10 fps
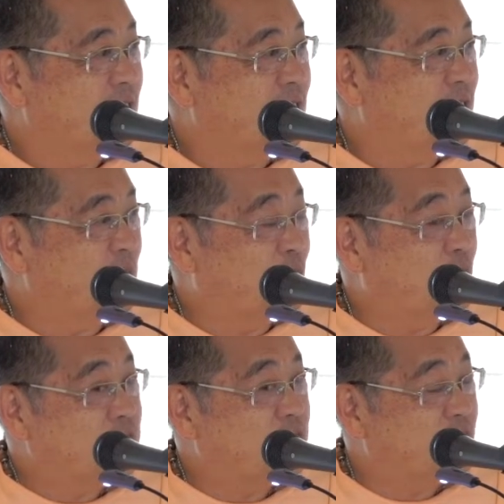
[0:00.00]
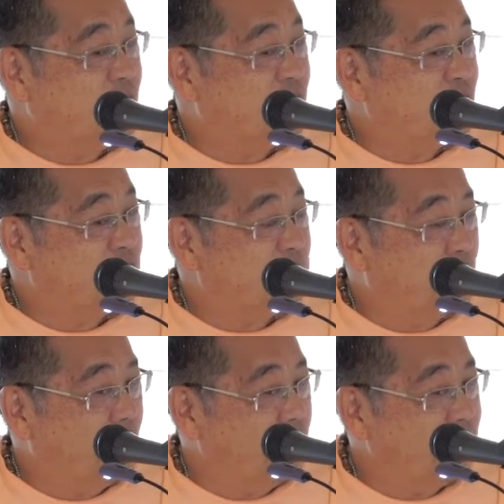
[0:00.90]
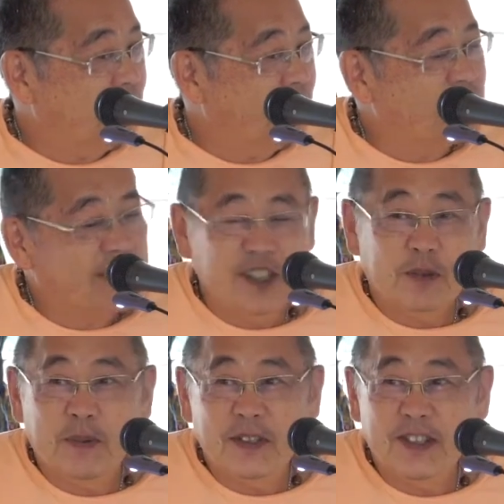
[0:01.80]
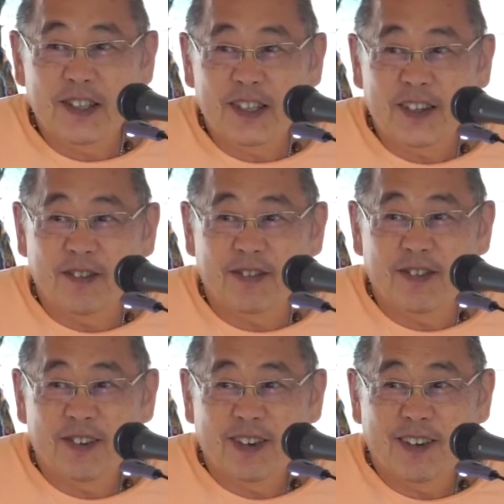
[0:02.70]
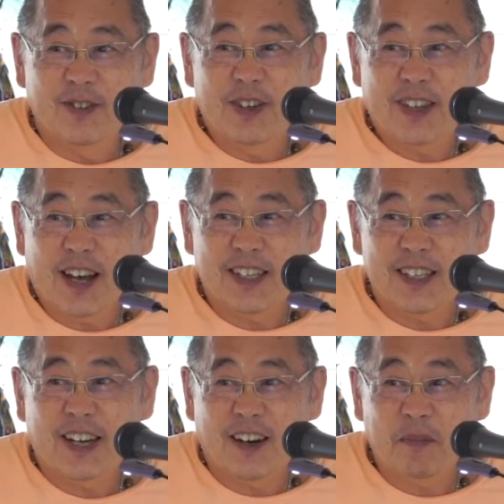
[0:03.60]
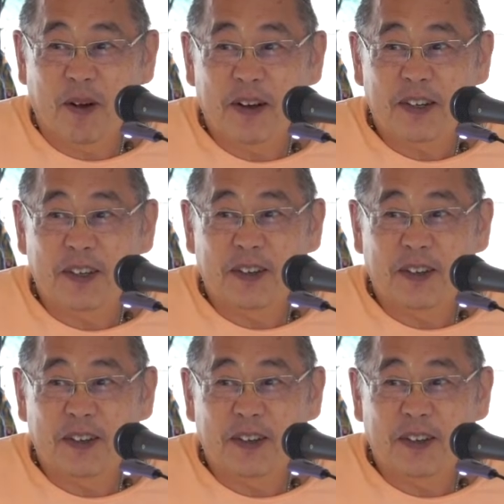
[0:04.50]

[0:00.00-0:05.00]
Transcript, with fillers: So that once you're out of this body, you can still perceive with that subtle body.